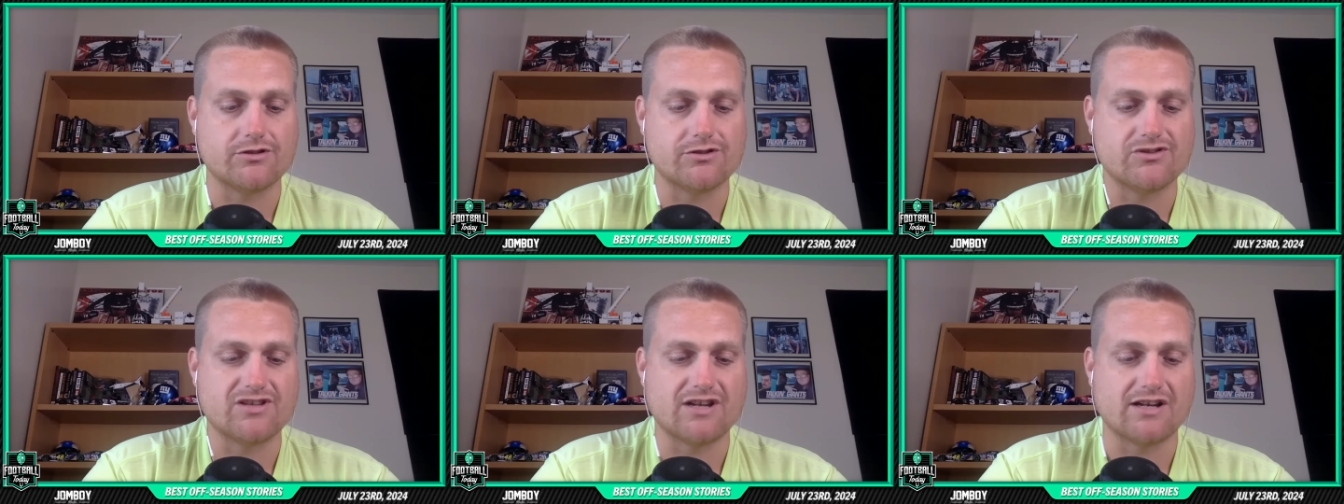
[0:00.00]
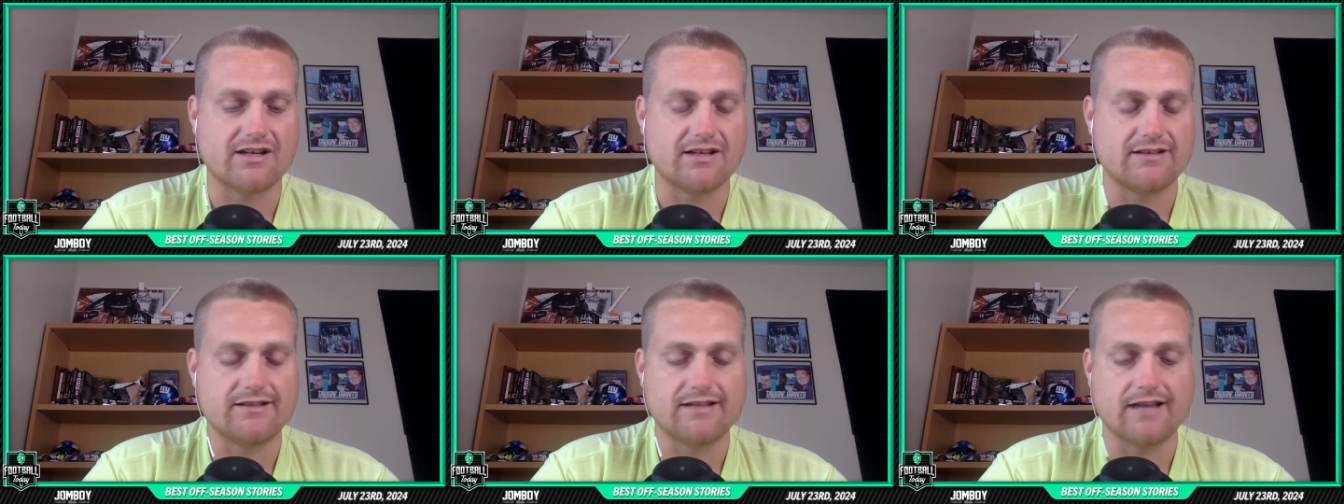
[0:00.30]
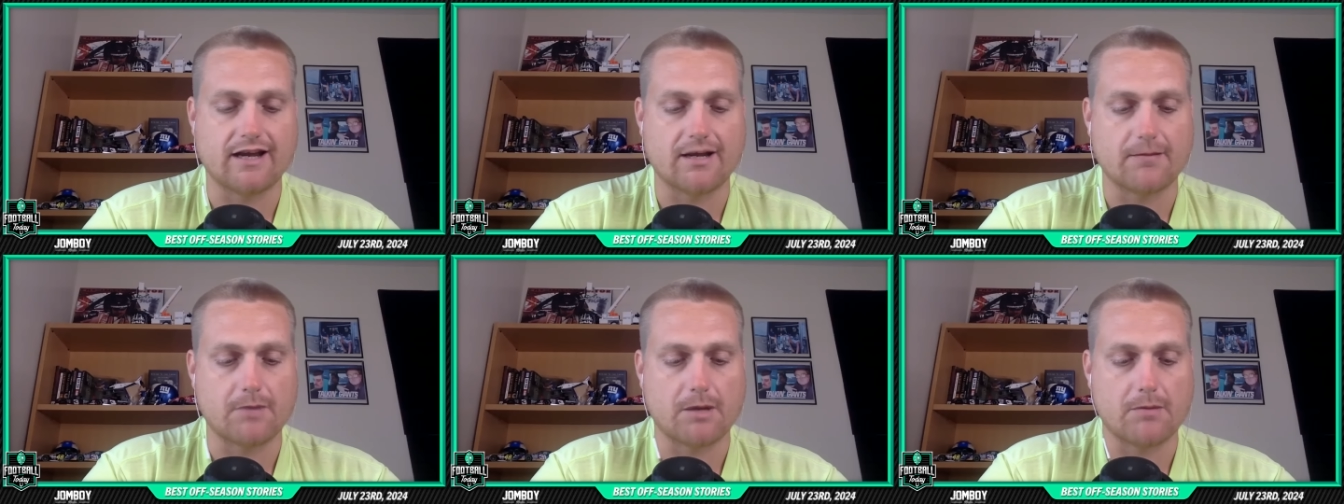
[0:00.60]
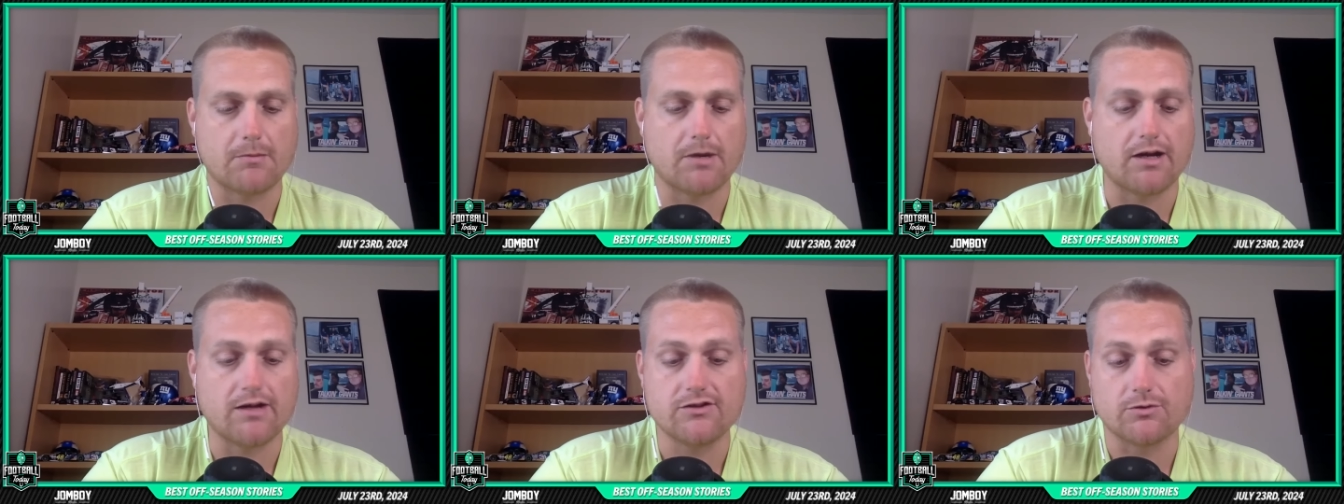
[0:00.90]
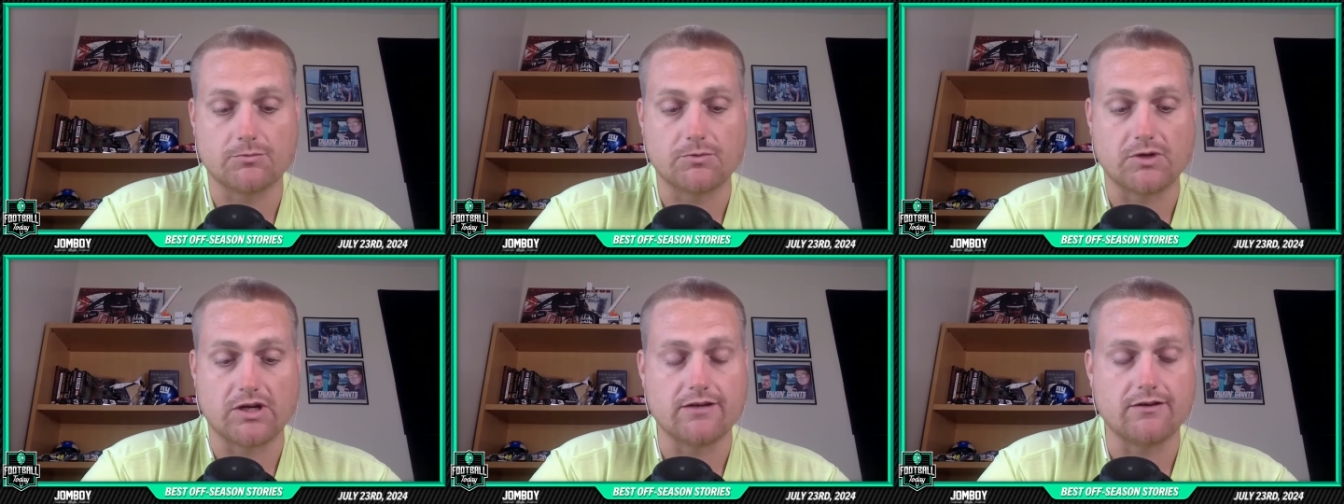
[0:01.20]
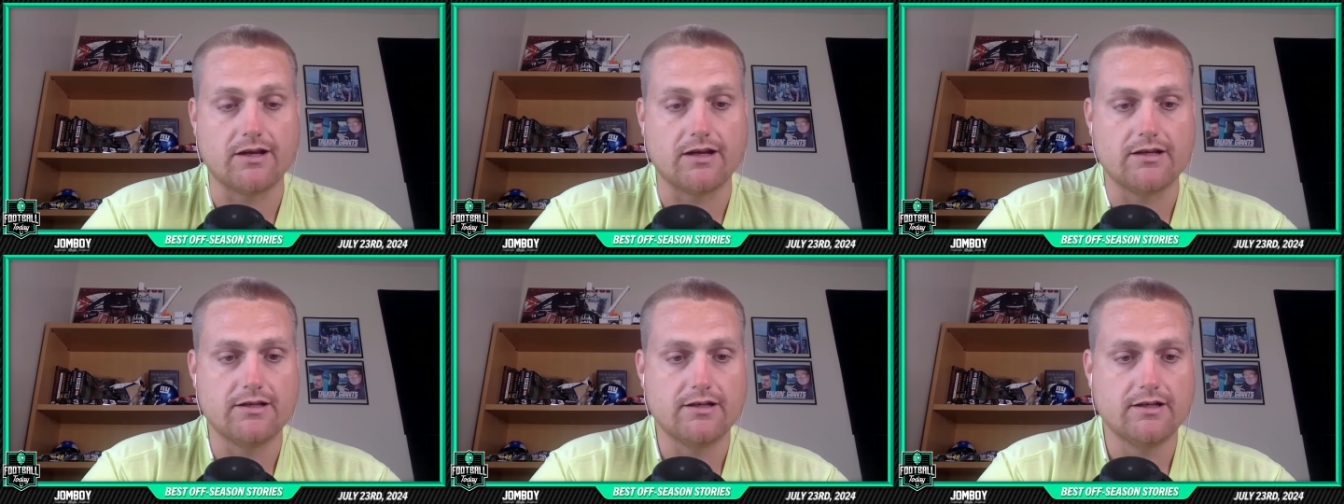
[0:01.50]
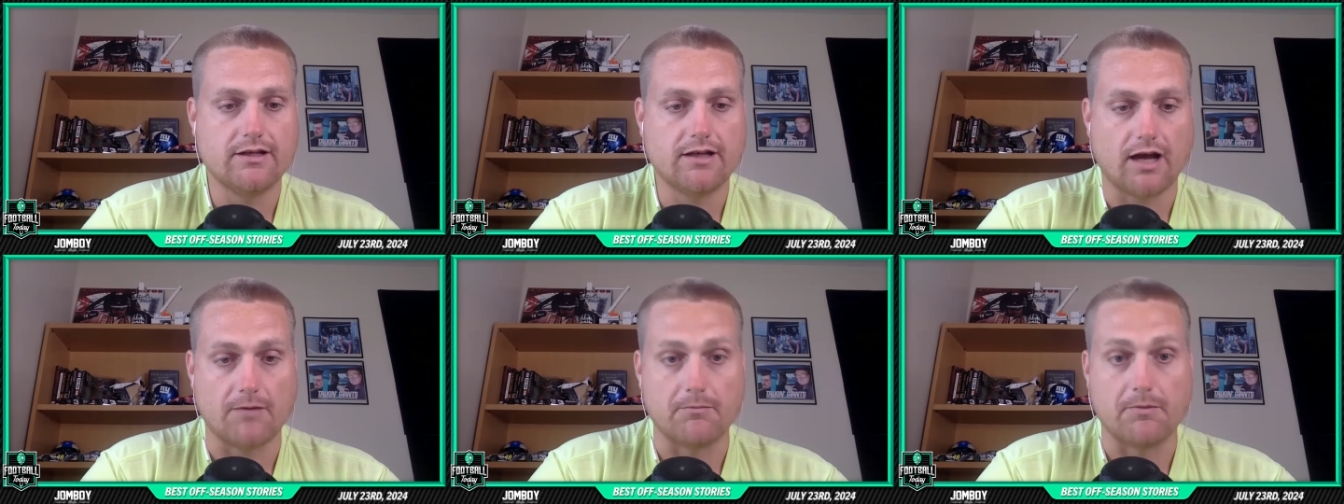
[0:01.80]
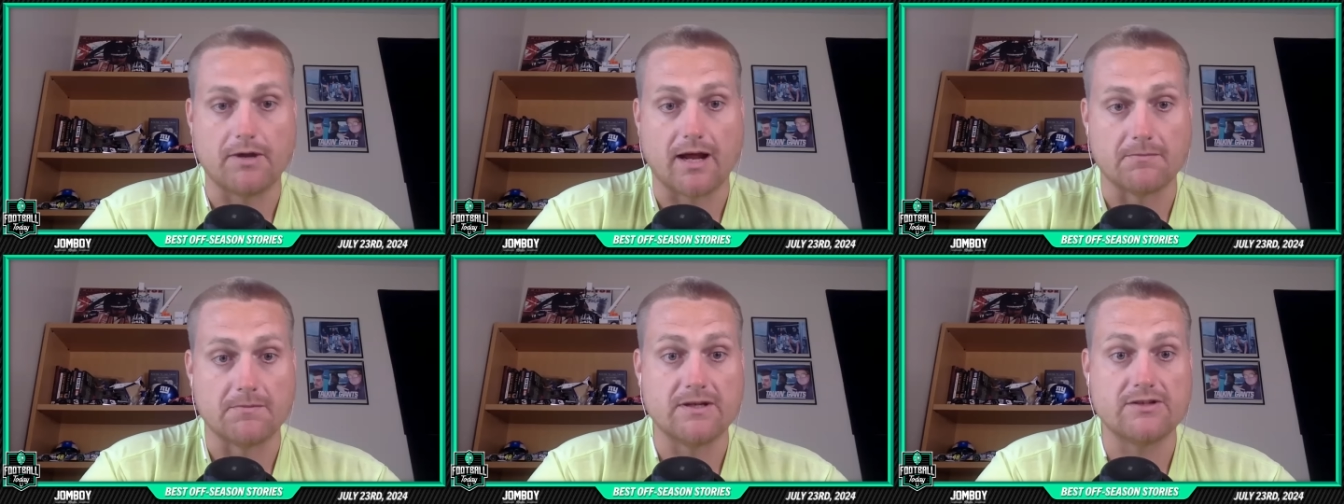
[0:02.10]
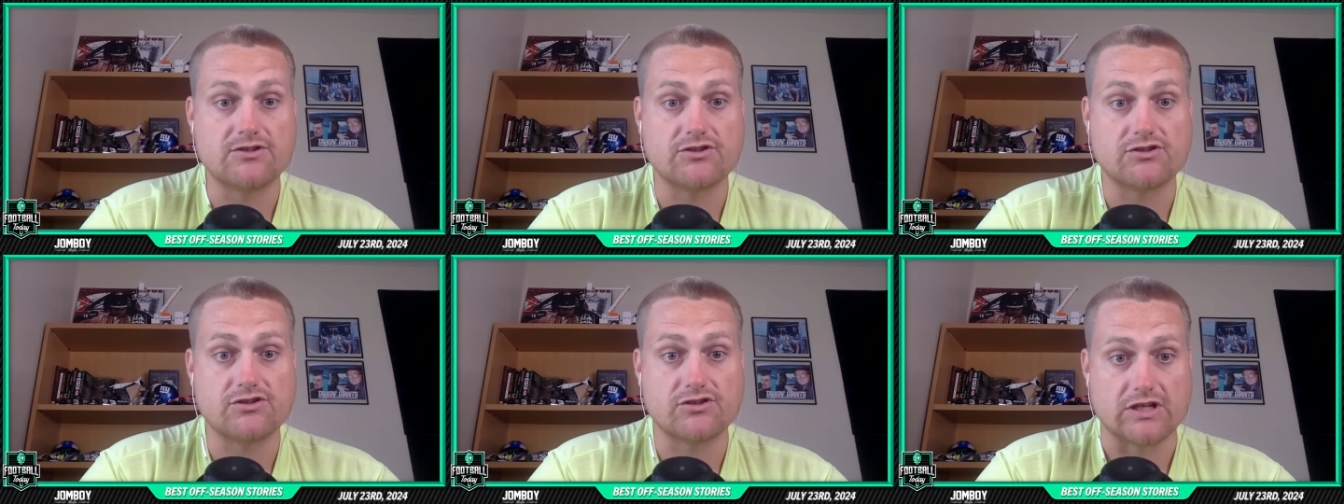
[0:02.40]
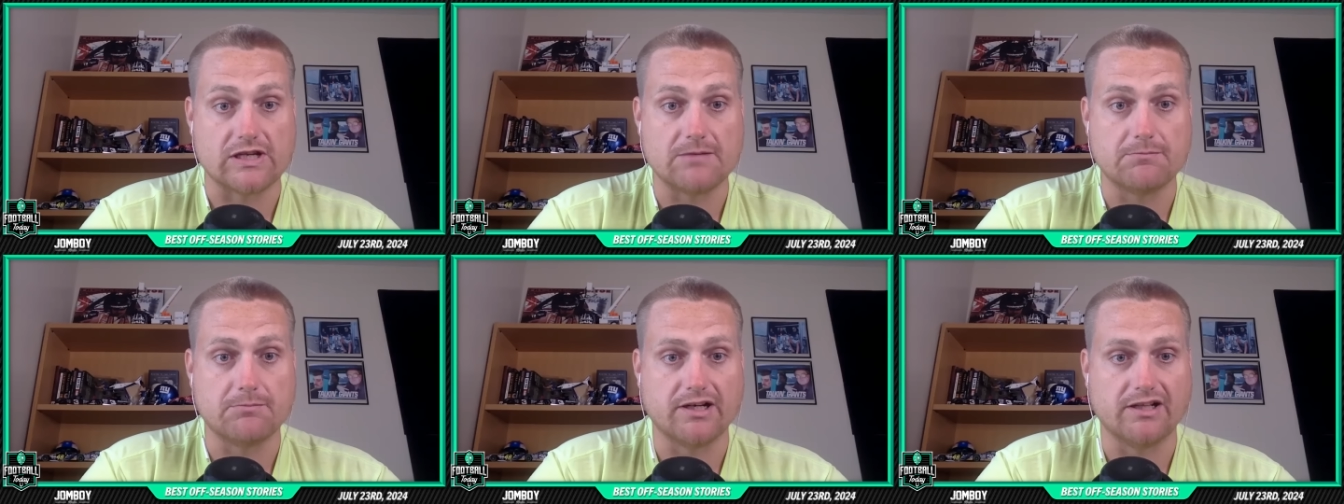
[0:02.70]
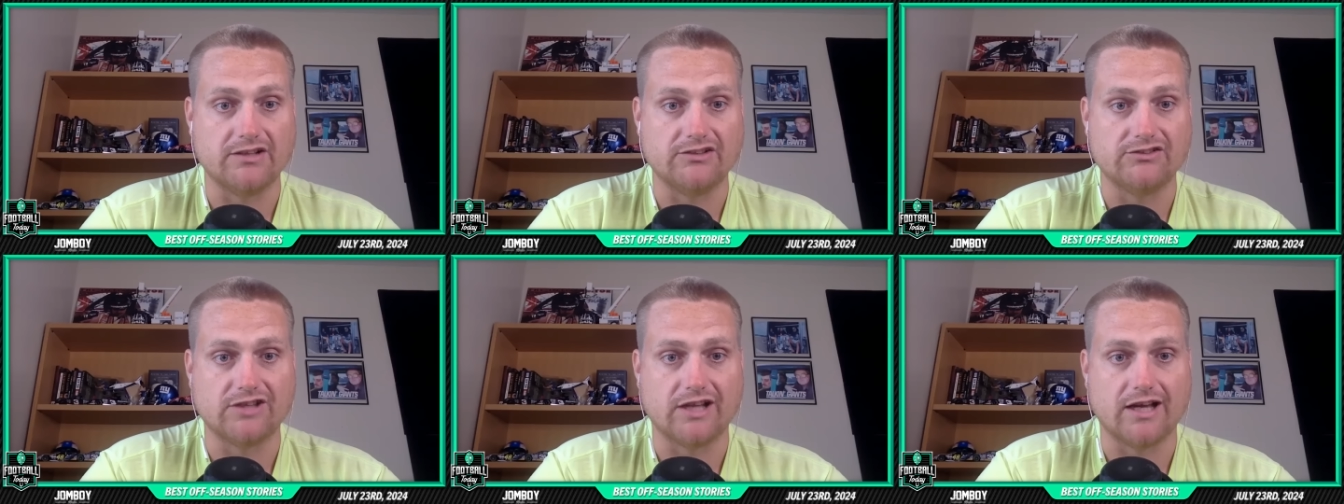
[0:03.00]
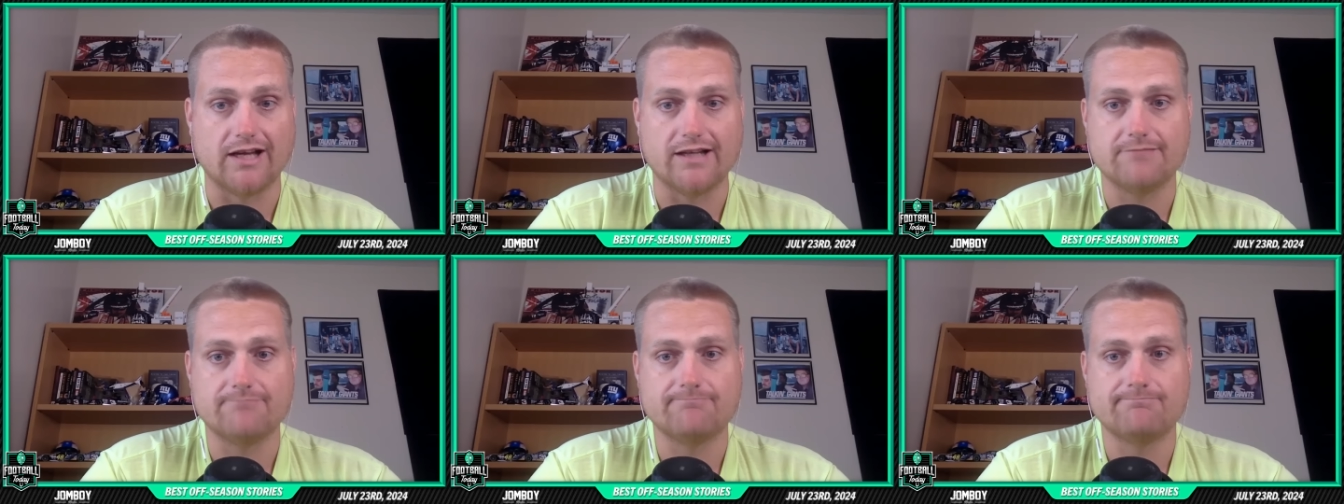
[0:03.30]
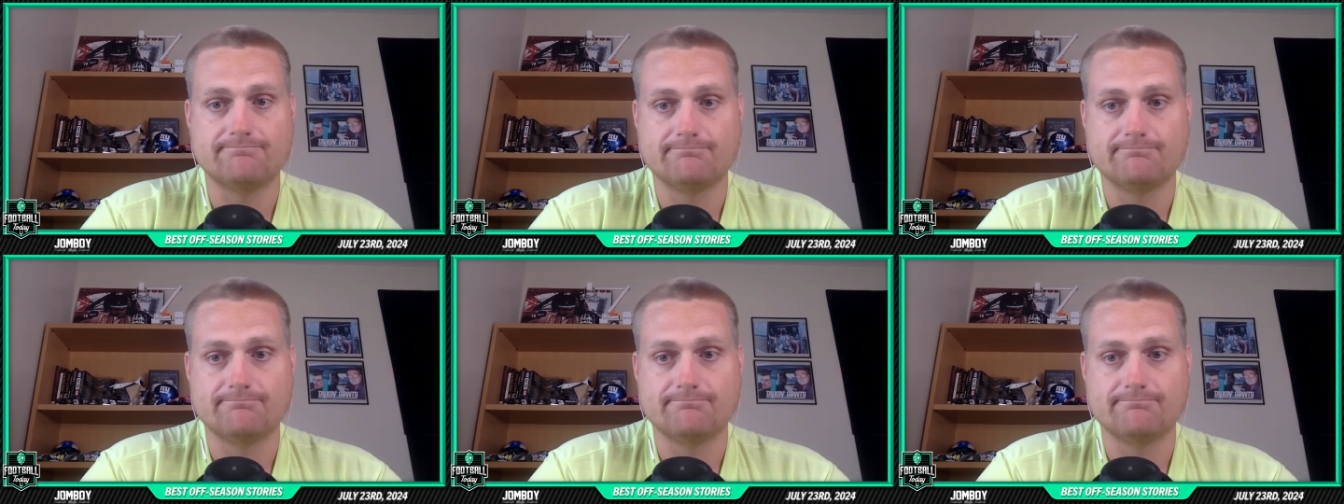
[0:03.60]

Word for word: There's not a doubt in my mind. So I'm not I'm I'm interested, but it's not